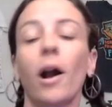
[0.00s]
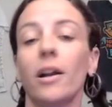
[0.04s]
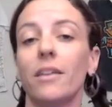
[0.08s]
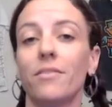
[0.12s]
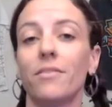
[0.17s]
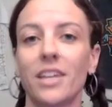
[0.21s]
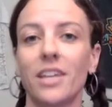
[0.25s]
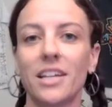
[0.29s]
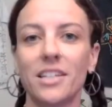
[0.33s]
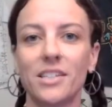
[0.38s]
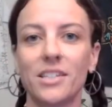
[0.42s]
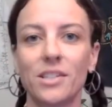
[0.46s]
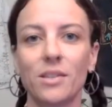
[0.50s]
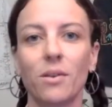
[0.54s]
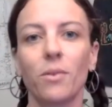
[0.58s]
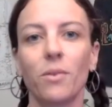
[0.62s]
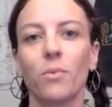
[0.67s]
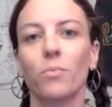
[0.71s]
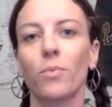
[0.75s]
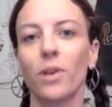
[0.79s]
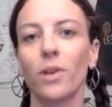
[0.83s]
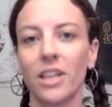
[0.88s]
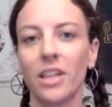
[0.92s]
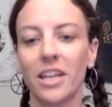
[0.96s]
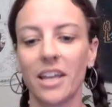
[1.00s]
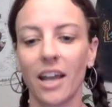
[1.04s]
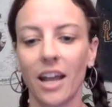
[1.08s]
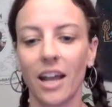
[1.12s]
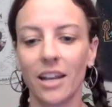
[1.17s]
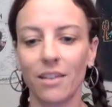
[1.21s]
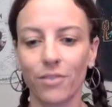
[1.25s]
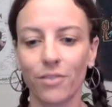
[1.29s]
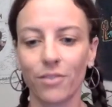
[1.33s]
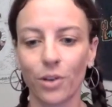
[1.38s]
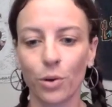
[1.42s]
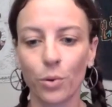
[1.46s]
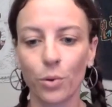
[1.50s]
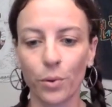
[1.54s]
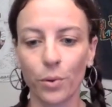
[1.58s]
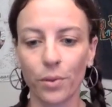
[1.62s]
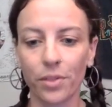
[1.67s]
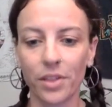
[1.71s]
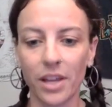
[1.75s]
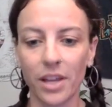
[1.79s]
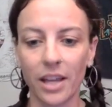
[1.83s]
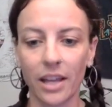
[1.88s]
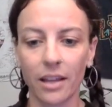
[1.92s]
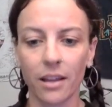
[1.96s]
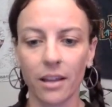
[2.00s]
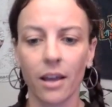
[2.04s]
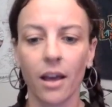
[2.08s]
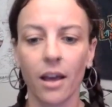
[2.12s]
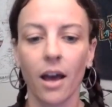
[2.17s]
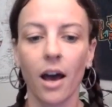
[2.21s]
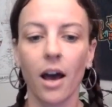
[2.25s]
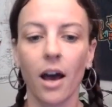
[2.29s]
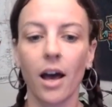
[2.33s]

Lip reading: Part of this really kind of a cool thing.